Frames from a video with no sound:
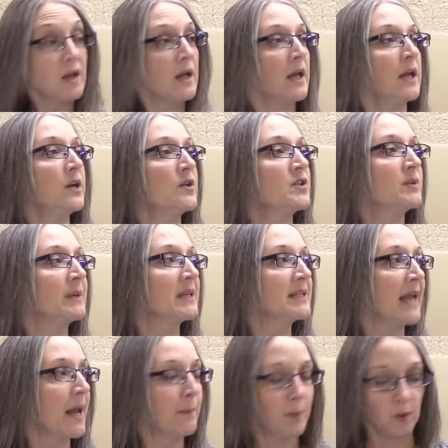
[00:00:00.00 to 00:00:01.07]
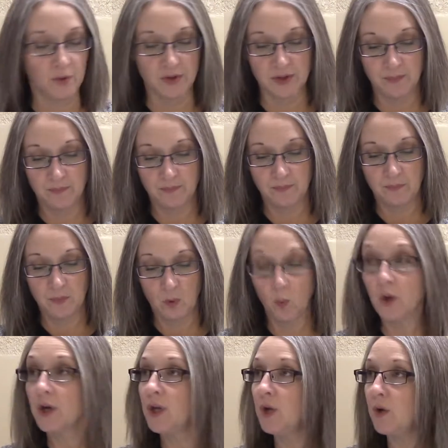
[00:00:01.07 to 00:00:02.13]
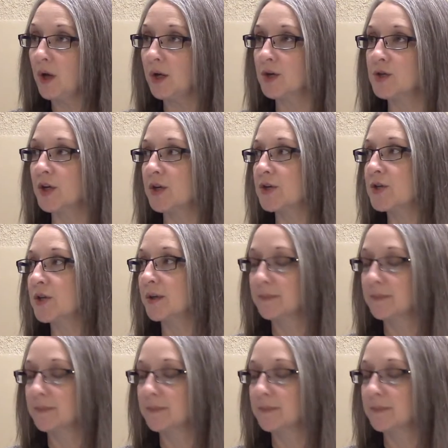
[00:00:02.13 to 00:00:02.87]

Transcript: Here's some examples. Where do you go to church?